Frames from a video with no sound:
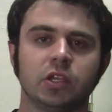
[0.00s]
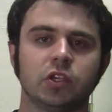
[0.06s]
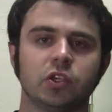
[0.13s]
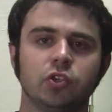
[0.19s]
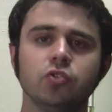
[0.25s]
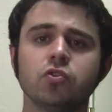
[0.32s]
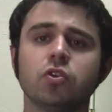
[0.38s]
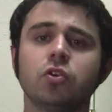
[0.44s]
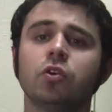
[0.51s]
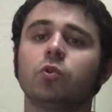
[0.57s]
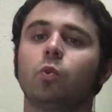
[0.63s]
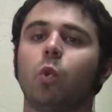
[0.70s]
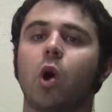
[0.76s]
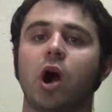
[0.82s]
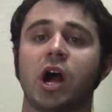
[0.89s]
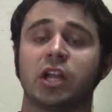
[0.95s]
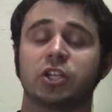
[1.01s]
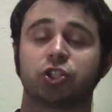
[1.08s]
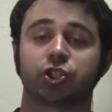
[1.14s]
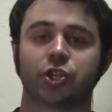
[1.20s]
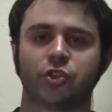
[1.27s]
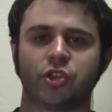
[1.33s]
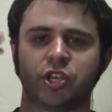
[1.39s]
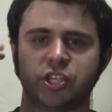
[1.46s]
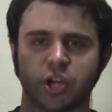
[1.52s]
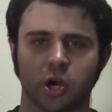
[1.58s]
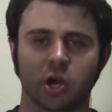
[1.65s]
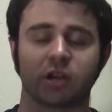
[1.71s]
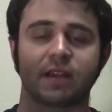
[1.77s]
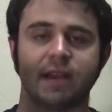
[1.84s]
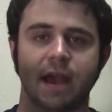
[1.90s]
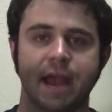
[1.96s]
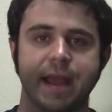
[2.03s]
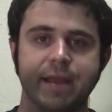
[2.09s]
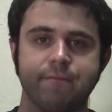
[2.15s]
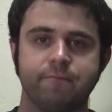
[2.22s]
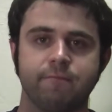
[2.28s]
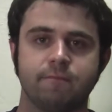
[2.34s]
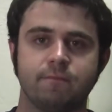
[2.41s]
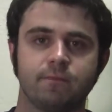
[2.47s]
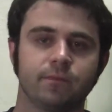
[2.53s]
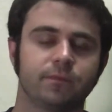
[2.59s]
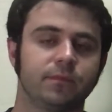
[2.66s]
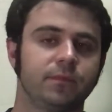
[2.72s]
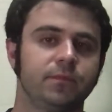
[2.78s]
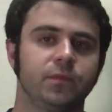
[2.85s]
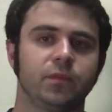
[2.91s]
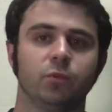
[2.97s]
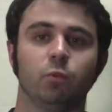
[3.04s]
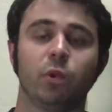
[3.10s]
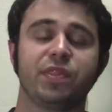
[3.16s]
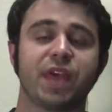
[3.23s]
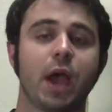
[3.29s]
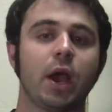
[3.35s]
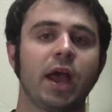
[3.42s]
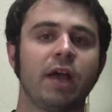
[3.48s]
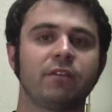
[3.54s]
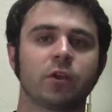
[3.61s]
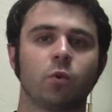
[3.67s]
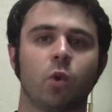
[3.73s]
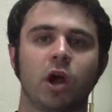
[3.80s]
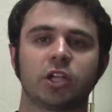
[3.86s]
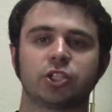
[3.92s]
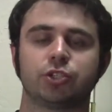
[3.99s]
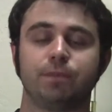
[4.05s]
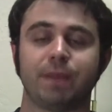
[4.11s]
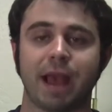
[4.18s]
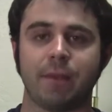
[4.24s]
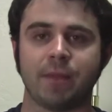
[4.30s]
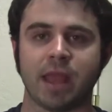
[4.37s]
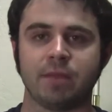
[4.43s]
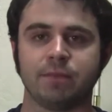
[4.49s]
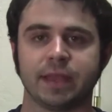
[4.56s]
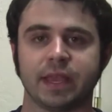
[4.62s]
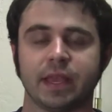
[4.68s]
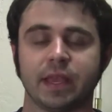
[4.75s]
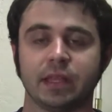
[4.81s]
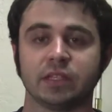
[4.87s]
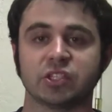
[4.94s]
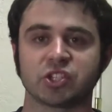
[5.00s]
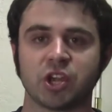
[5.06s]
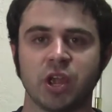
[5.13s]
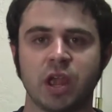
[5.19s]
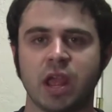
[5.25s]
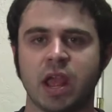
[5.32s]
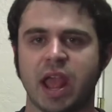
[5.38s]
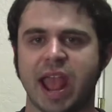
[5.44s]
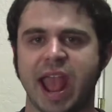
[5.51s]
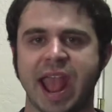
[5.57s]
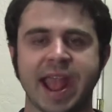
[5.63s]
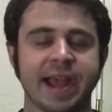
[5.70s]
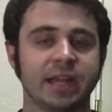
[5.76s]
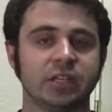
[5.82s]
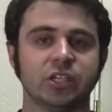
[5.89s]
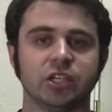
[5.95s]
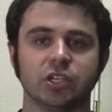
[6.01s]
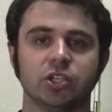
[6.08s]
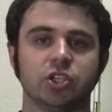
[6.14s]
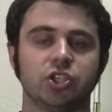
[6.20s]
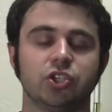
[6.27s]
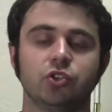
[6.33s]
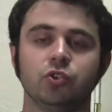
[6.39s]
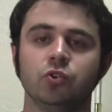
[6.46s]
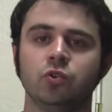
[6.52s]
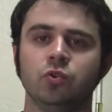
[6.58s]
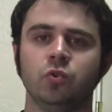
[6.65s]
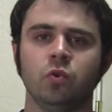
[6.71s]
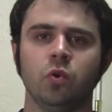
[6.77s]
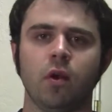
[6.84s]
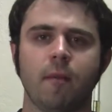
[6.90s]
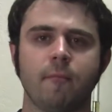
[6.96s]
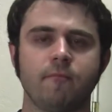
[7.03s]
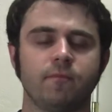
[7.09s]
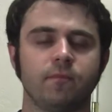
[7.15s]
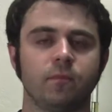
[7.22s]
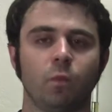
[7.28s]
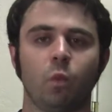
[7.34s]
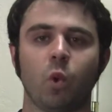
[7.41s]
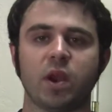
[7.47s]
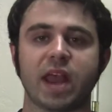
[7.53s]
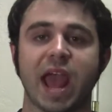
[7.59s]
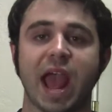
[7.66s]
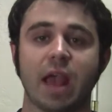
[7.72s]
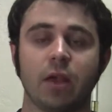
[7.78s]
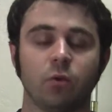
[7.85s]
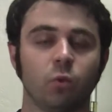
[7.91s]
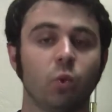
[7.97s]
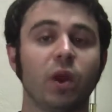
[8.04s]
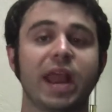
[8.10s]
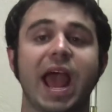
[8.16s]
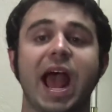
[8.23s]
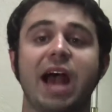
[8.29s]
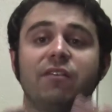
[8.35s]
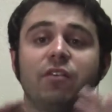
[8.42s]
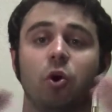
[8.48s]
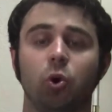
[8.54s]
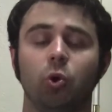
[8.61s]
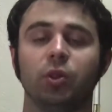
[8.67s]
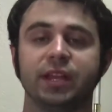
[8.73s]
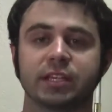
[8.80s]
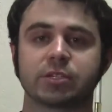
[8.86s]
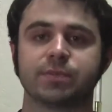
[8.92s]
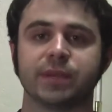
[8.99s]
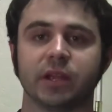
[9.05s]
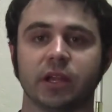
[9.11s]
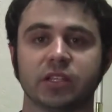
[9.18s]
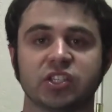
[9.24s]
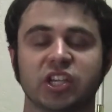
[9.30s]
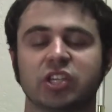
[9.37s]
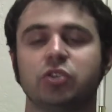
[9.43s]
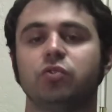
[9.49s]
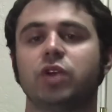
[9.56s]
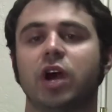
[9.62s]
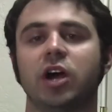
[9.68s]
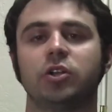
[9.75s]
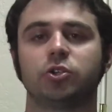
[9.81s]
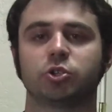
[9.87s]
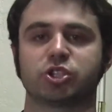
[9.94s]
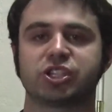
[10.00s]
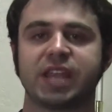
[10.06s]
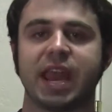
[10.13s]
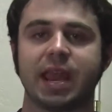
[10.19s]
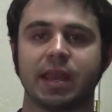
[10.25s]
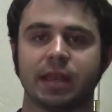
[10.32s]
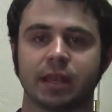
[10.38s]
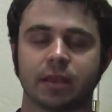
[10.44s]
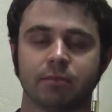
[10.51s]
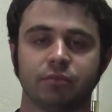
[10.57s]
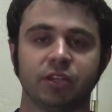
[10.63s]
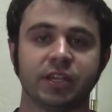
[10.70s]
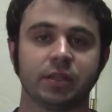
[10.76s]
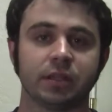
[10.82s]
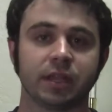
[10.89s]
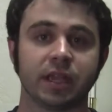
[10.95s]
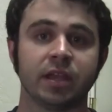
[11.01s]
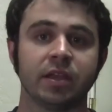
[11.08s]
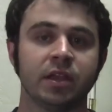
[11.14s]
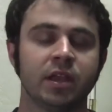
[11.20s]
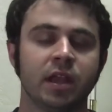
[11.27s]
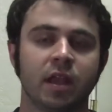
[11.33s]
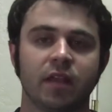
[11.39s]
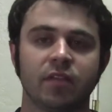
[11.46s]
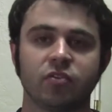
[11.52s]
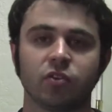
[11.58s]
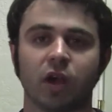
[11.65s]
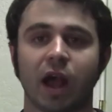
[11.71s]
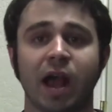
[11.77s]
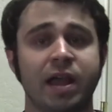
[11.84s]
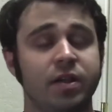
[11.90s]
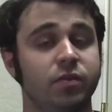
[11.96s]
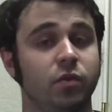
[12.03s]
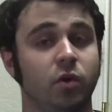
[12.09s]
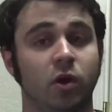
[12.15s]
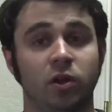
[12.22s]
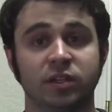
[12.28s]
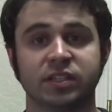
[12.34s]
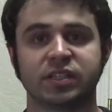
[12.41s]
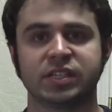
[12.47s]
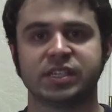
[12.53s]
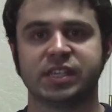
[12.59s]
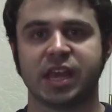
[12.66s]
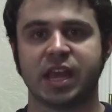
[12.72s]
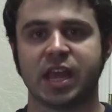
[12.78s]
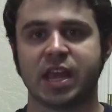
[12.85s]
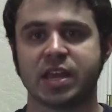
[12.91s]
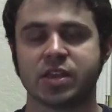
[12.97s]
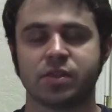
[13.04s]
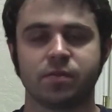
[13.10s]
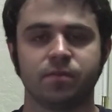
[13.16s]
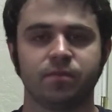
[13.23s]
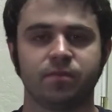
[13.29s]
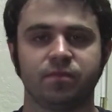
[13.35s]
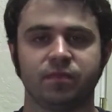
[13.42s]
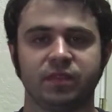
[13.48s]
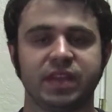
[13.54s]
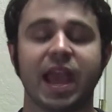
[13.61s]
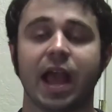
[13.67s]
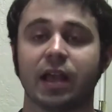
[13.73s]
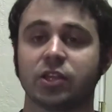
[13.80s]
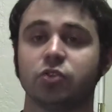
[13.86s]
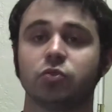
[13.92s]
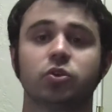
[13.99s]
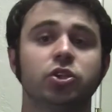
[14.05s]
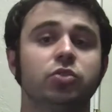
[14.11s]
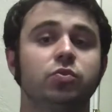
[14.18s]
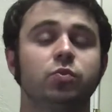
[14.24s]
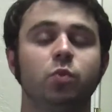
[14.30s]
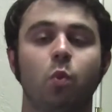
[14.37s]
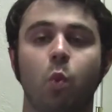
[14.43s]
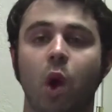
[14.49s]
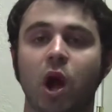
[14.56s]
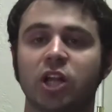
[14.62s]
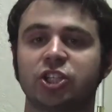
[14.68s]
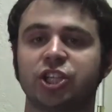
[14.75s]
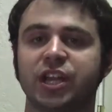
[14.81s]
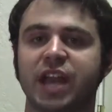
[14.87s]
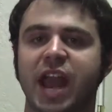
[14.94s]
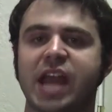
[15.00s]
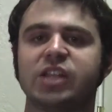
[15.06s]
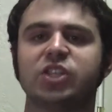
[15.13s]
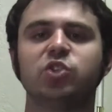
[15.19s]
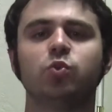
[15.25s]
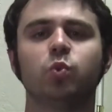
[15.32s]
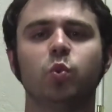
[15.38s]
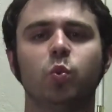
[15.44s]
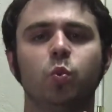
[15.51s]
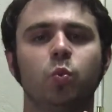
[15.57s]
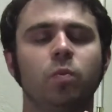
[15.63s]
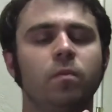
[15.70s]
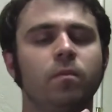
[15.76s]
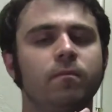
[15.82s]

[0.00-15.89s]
you could watch The Dark Knight without having watched Batman Begins, and you would have a whole experience. Like, you'd understand it completely. I'd honestly say, yeah, you could watch it and you